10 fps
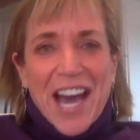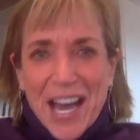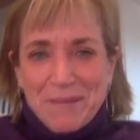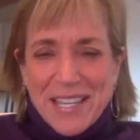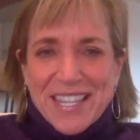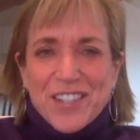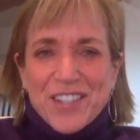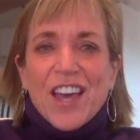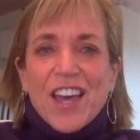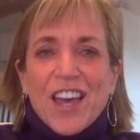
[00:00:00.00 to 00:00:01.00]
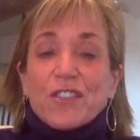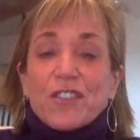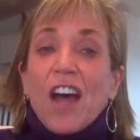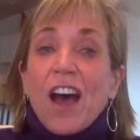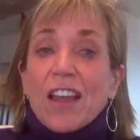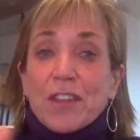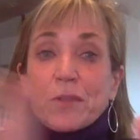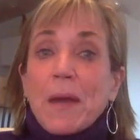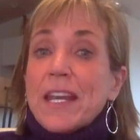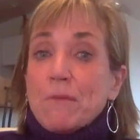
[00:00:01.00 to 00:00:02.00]
I mean, there's
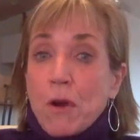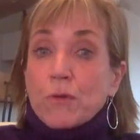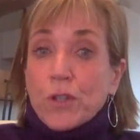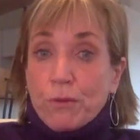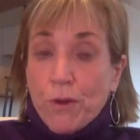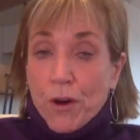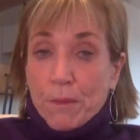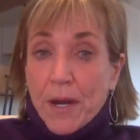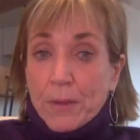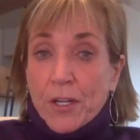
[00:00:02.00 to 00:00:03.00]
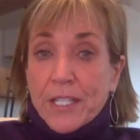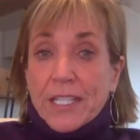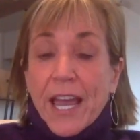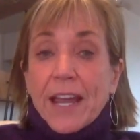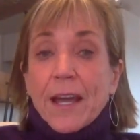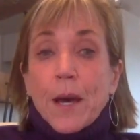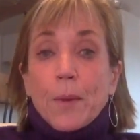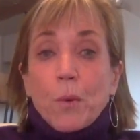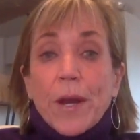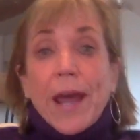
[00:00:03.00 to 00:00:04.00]
many roads to Rome, I'm going to say.
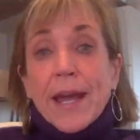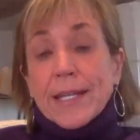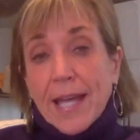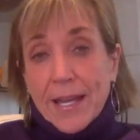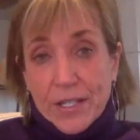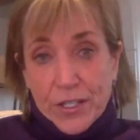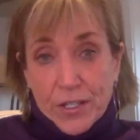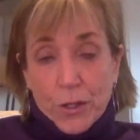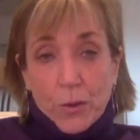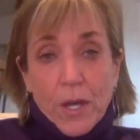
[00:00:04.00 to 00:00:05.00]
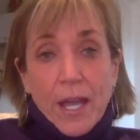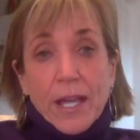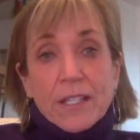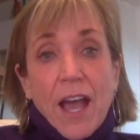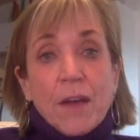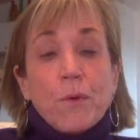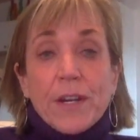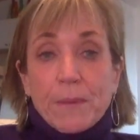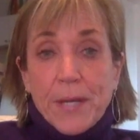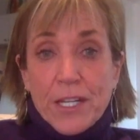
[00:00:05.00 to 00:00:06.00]
But what I tend to do is I want
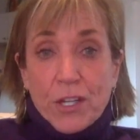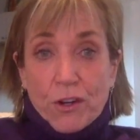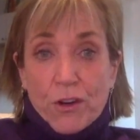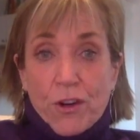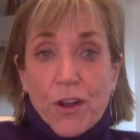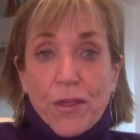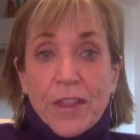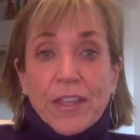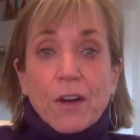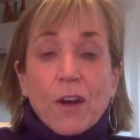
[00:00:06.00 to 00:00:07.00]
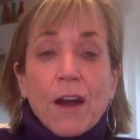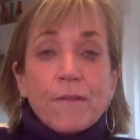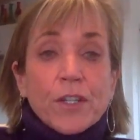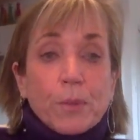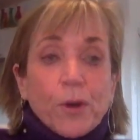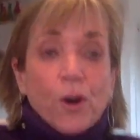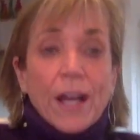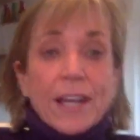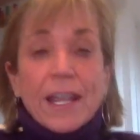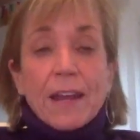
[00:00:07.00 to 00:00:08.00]
to be sure that they're comfortable,
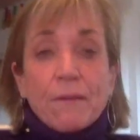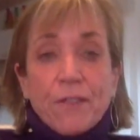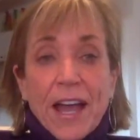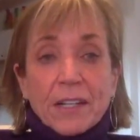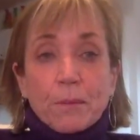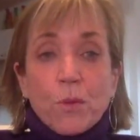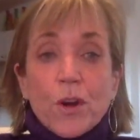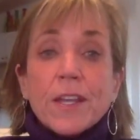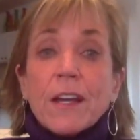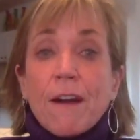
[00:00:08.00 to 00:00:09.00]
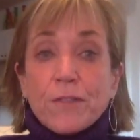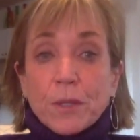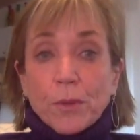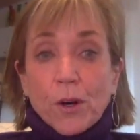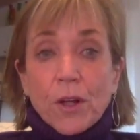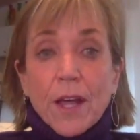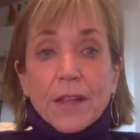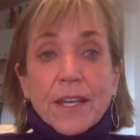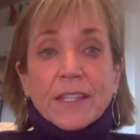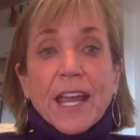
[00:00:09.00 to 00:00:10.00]
and in fact, more than comfortable,
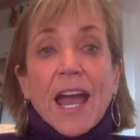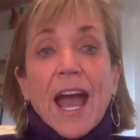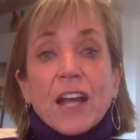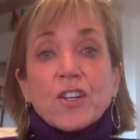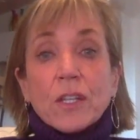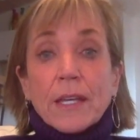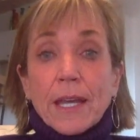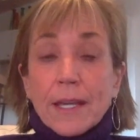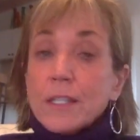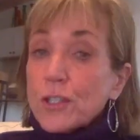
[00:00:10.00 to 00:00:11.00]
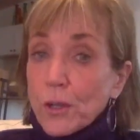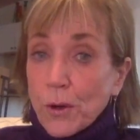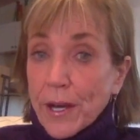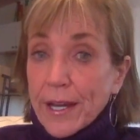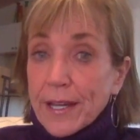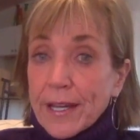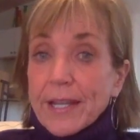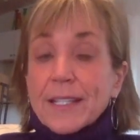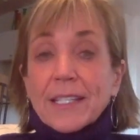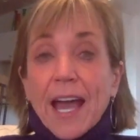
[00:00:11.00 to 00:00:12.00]
that they actually enjoy
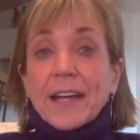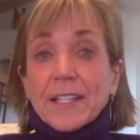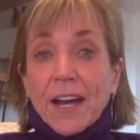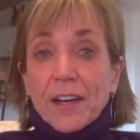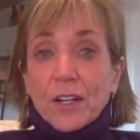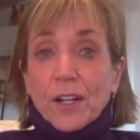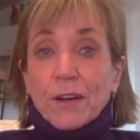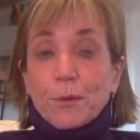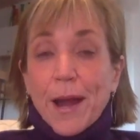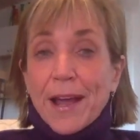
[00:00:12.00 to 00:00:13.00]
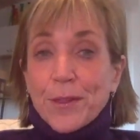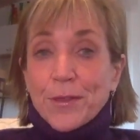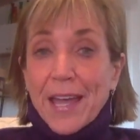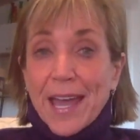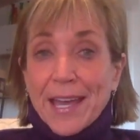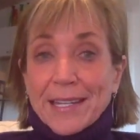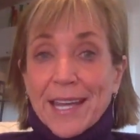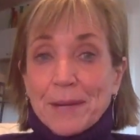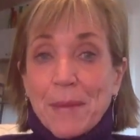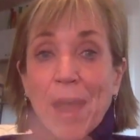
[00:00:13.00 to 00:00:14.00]
tactile around the head
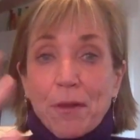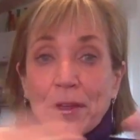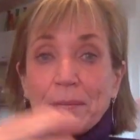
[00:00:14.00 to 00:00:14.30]
and mouth.